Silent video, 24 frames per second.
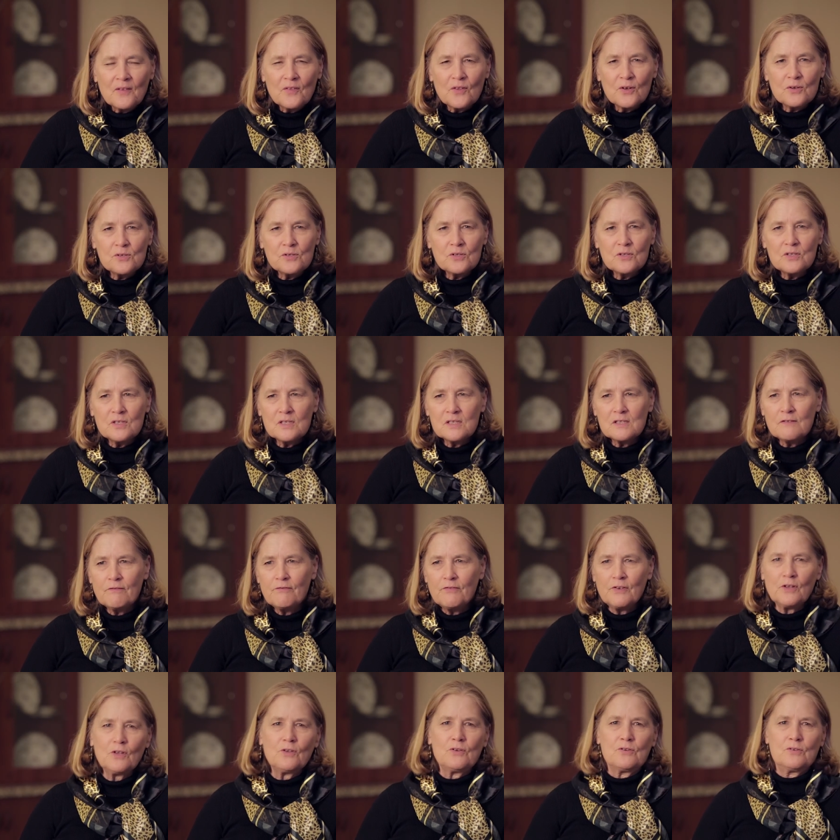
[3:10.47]
Those are just
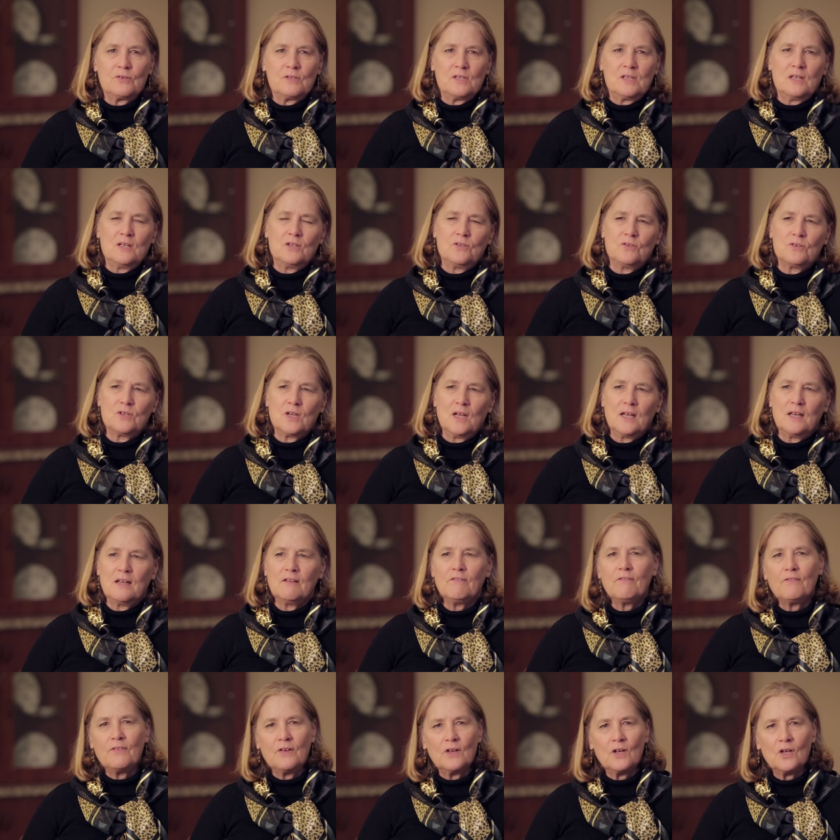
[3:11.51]
fillers that you're trying to
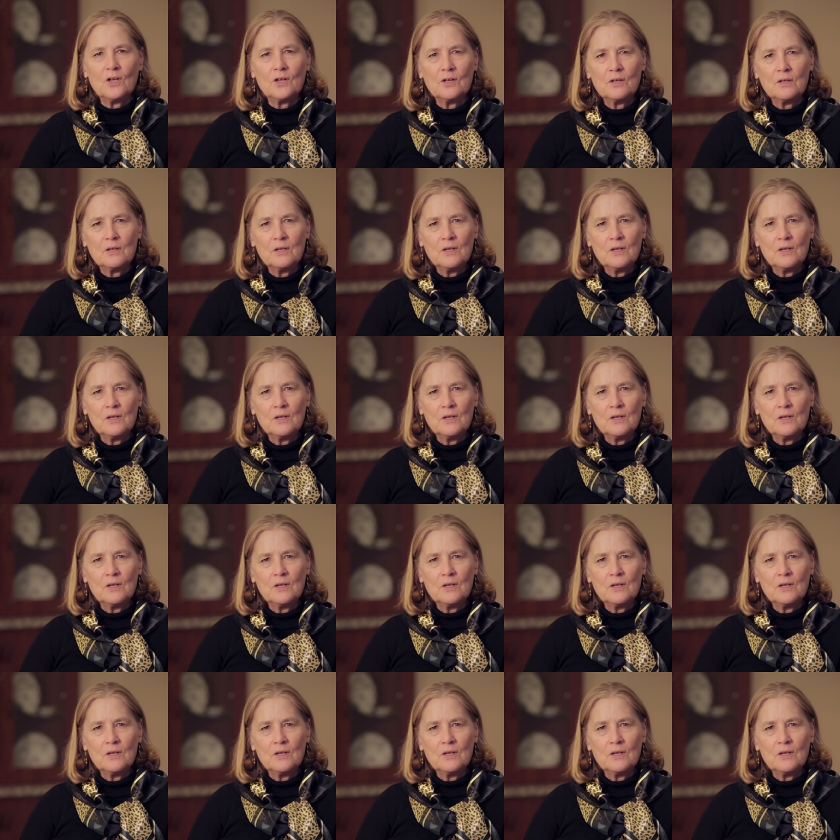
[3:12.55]
fill.